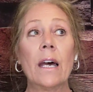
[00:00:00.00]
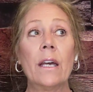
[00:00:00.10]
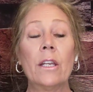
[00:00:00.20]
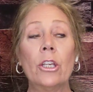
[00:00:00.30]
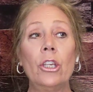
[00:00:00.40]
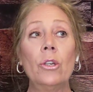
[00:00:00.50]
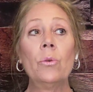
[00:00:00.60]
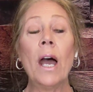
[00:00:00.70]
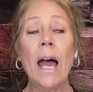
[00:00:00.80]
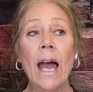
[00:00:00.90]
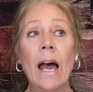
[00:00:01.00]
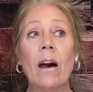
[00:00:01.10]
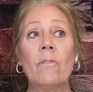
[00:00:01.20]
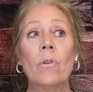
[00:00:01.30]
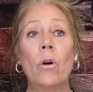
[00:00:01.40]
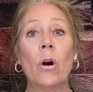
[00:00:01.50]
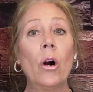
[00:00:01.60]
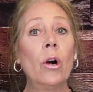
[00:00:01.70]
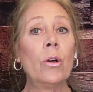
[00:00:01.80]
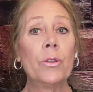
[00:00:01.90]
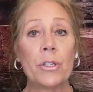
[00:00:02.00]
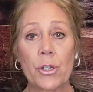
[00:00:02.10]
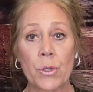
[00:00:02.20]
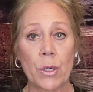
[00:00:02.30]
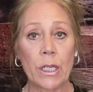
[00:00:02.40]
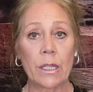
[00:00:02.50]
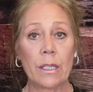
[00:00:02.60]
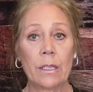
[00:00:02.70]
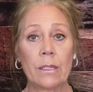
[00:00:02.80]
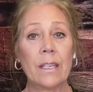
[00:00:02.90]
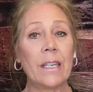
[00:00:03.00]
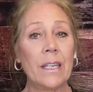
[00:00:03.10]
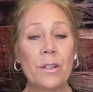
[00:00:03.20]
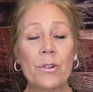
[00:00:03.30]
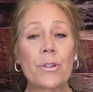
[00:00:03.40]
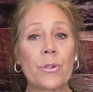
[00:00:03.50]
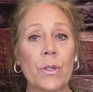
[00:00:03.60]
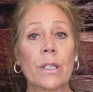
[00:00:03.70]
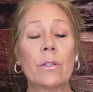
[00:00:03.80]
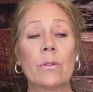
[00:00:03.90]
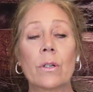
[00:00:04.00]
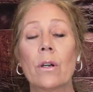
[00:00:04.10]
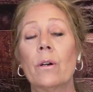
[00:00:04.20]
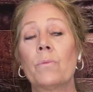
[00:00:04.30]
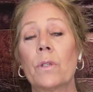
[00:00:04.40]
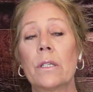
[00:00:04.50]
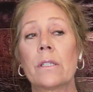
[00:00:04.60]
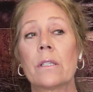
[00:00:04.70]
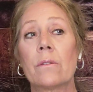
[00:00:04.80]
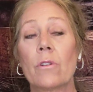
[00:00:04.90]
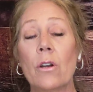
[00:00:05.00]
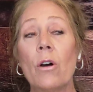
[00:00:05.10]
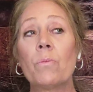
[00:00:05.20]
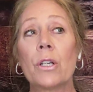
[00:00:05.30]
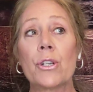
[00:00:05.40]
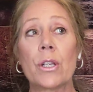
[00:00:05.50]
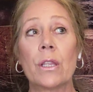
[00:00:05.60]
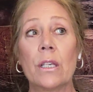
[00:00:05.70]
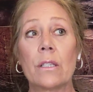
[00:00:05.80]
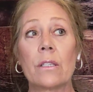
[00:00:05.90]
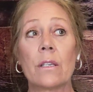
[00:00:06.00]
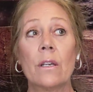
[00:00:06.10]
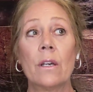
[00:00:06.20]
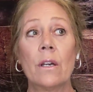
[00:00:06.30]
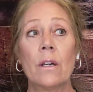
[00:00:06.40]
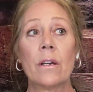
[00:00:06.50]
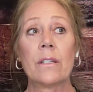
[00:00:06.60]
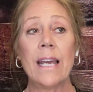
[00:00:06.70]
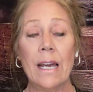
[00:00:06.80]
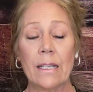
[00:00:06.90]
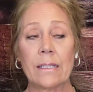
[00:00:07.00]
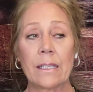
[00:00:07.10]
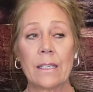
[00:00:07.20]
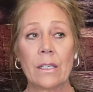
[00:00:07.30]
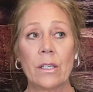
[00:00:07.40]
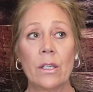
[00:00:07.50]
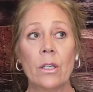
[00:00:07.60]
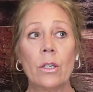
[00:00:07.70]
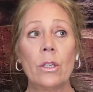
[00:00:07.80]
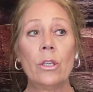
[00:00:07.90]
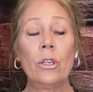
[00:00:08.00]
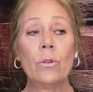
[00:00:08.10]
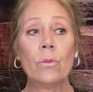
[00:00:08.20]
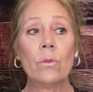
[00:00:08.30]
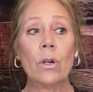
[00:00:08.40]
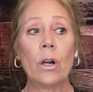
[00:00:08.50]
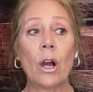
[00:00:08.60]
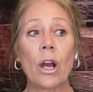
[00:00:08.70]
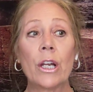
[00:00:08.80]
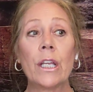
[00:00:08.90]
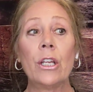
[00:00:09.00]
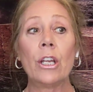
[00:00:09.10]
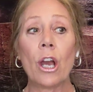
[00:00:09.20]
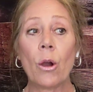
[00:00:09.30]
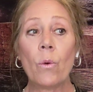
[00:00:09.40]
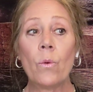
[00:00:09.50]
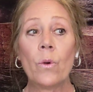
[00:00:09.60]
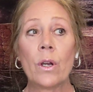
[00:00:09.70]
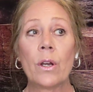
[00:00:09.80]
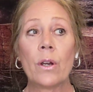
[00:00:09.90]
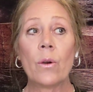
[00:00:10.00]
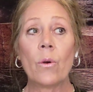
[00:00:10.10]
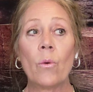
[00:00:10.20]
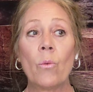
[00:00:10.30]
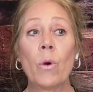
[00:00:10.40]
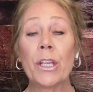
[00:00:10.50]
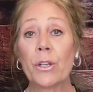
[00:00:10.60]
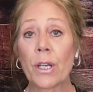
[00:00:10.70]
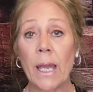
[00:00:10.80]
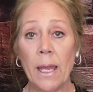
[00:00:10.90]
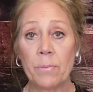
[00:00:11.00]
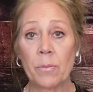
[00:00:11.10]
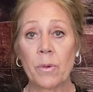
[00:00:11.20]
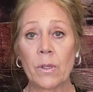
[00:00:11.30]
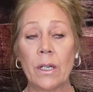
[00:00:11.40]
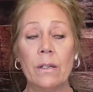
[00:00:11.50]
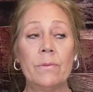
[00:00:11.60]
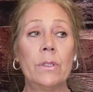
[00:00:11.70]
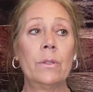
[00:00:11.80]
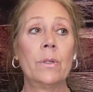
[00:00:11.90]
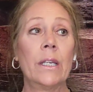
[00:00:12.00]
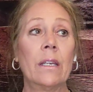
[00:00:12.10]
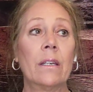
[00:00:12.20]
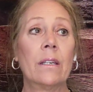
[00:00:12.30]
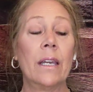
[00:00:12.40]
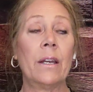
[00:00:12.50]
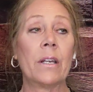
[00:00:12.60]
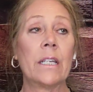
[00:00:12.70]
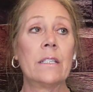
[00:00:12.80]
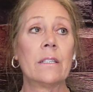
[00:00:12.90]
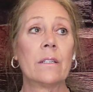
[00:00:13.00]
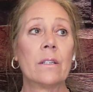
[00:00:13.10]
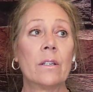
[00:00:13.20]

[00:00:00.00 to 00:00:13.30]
that you have all the strength, the inner strength to accomplish, accomplish this task. You already know what you're capable of doing, Aries.